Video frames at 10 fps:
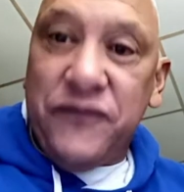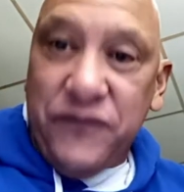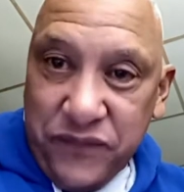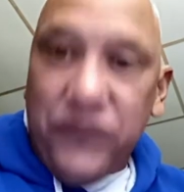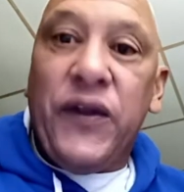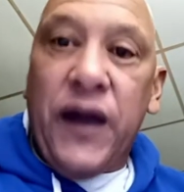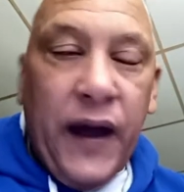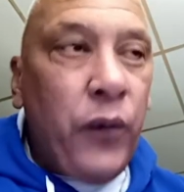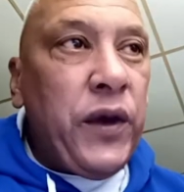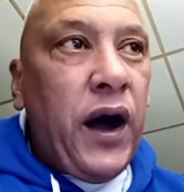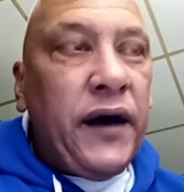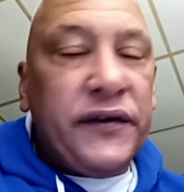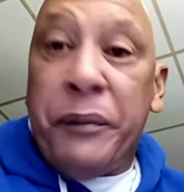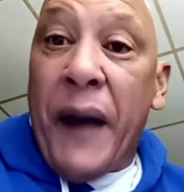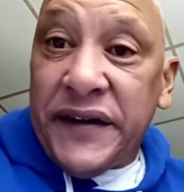Yeah, I do.
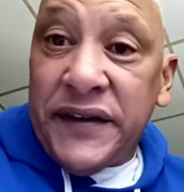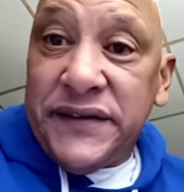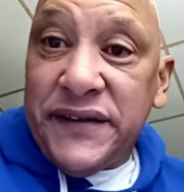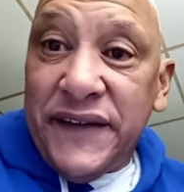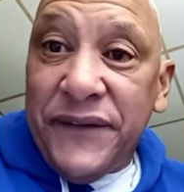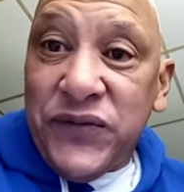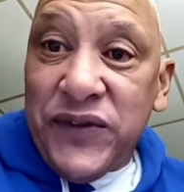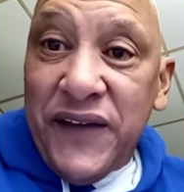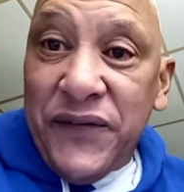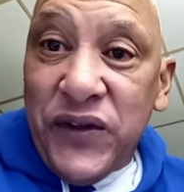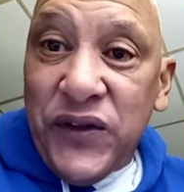Yeah, I do. Yeah, that was